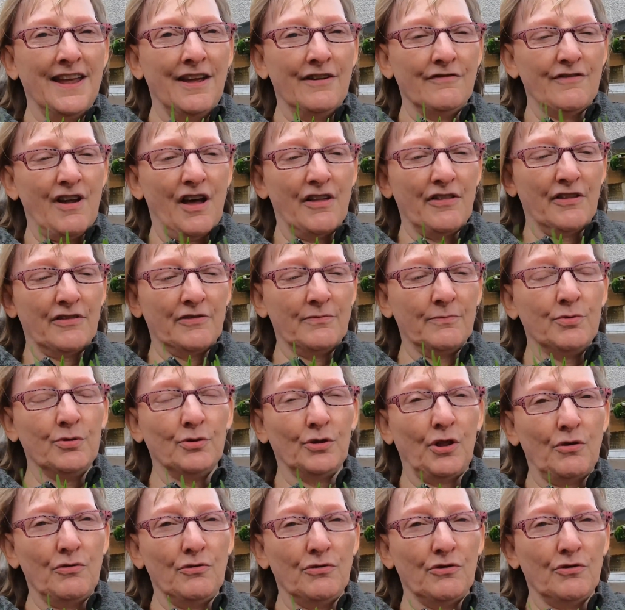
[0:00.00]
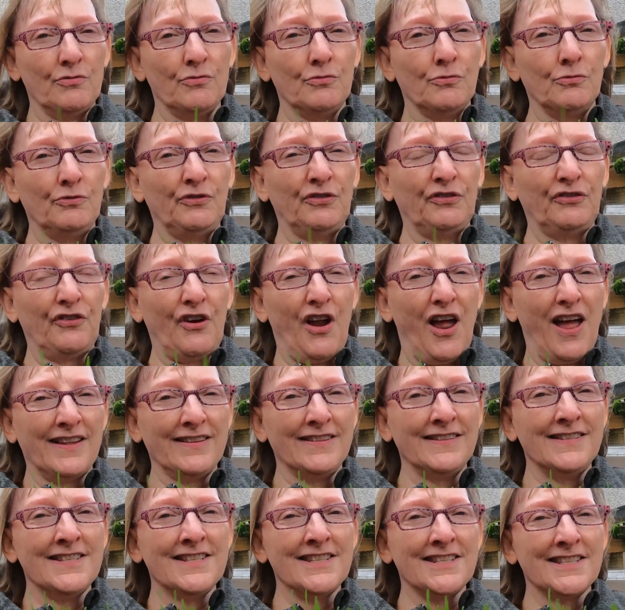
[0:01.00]
rather than pull out the whole
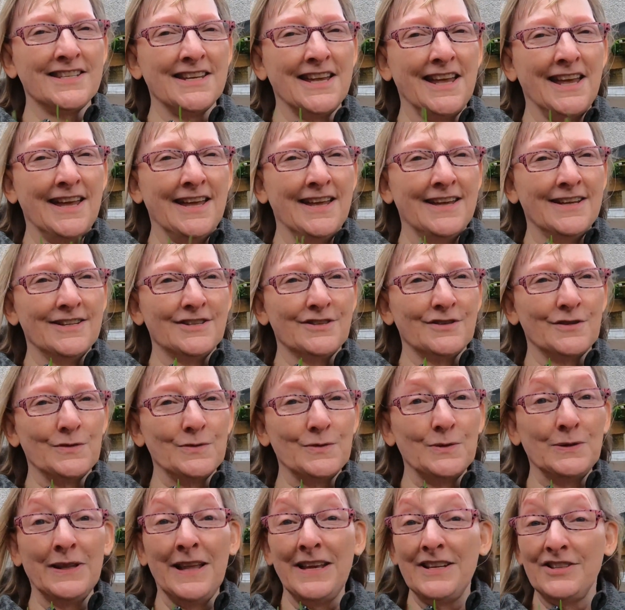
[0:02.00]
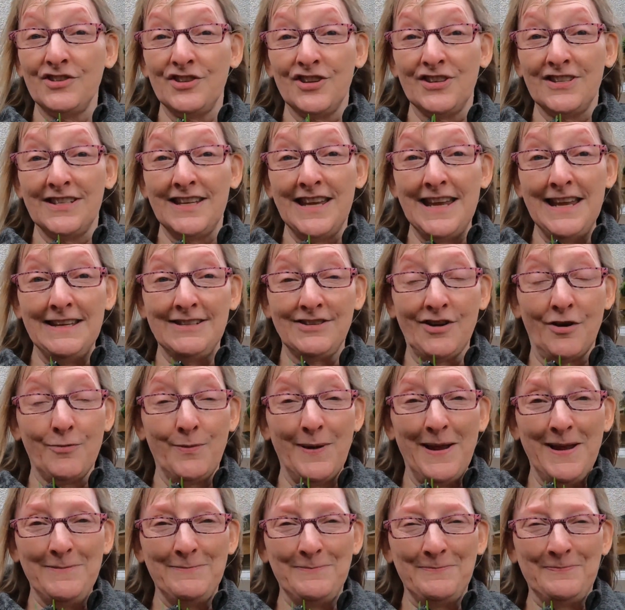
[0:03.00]
strands. So let's just see, shall we?